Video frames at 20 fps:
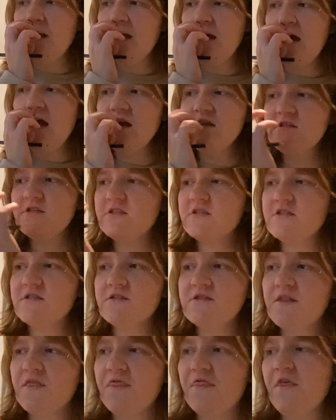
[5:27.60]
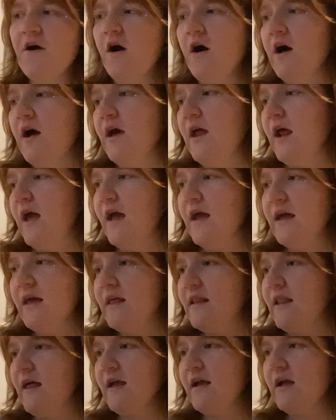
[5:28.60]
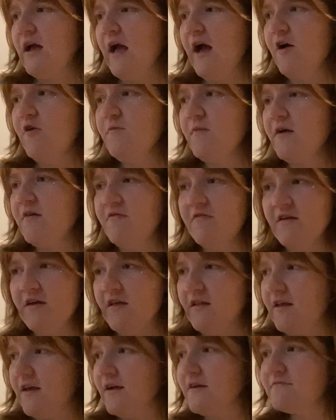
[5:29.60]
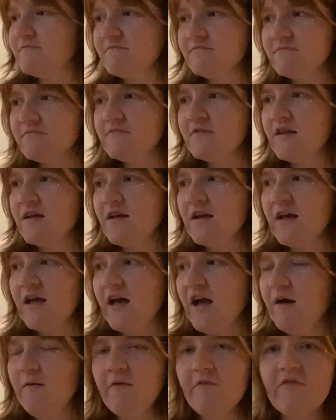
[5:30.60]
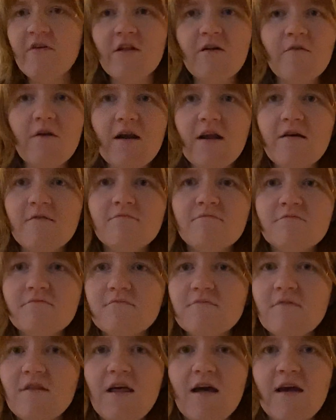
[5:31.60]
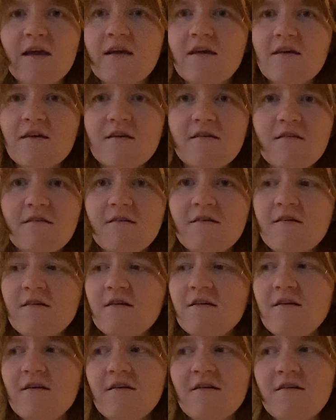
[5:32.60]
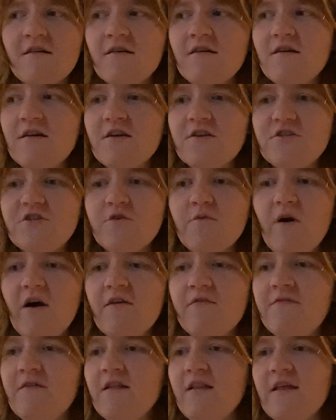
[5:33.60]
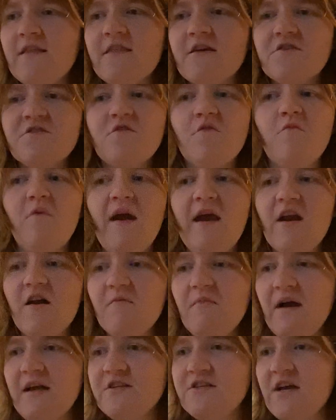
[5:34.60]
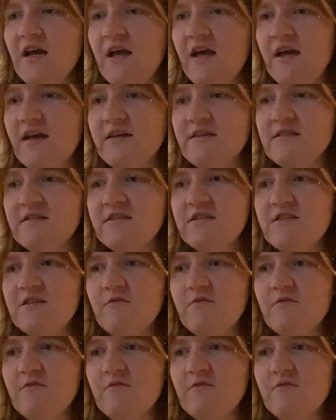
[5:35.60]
I just thought, hey, like, how am I feeling? How am I feeling right now? Like, do I feel like there's a weight on my chest?